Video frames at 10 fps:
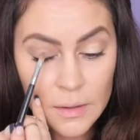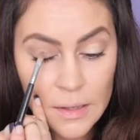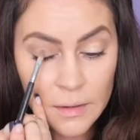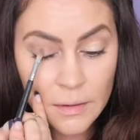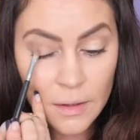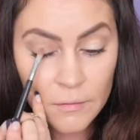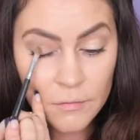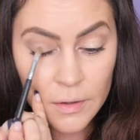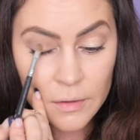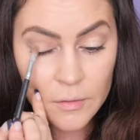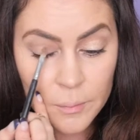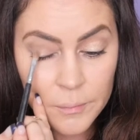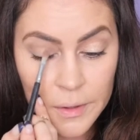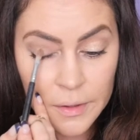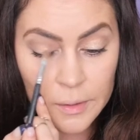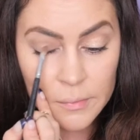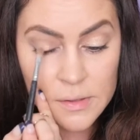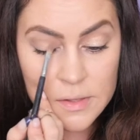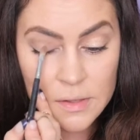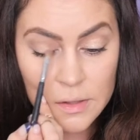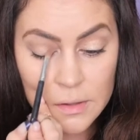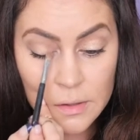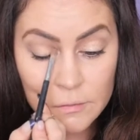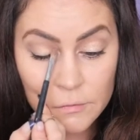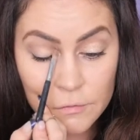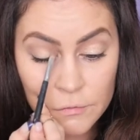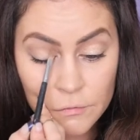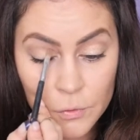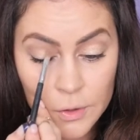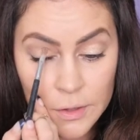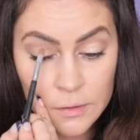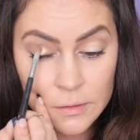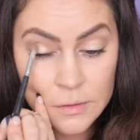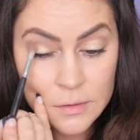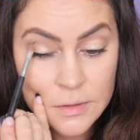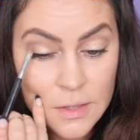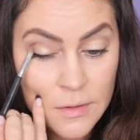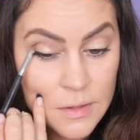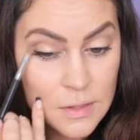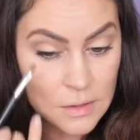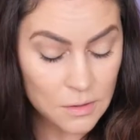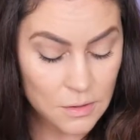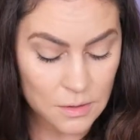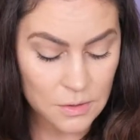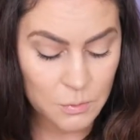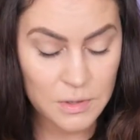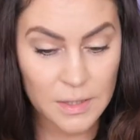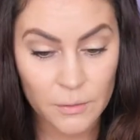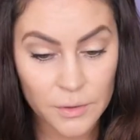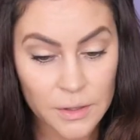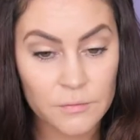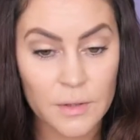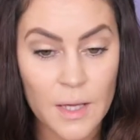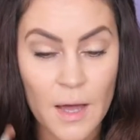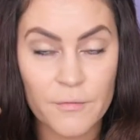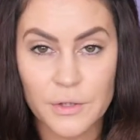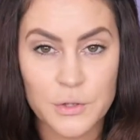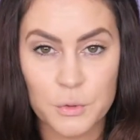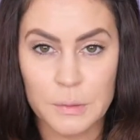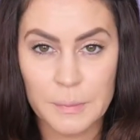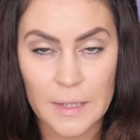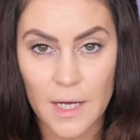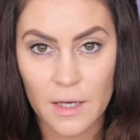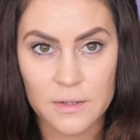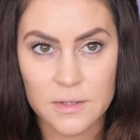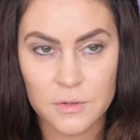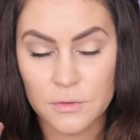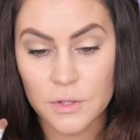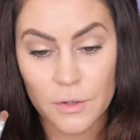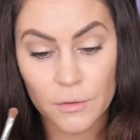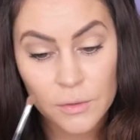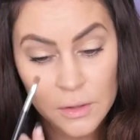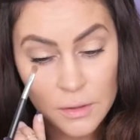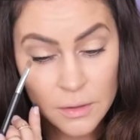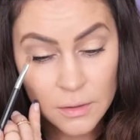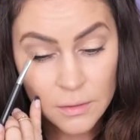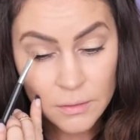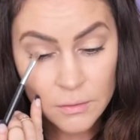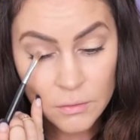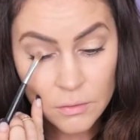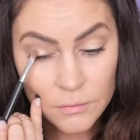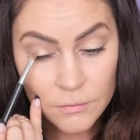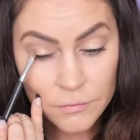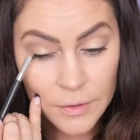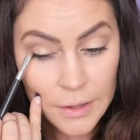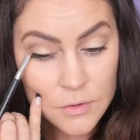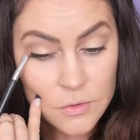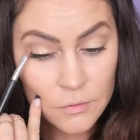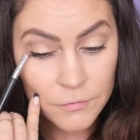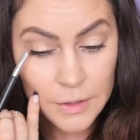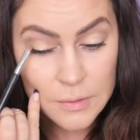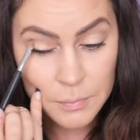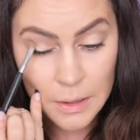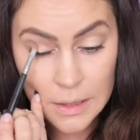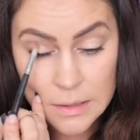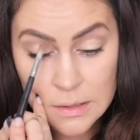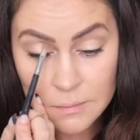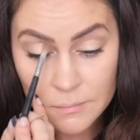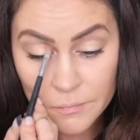I love how pigmented and foiled this looks without even having to apply Studio Fix or Fix Plus.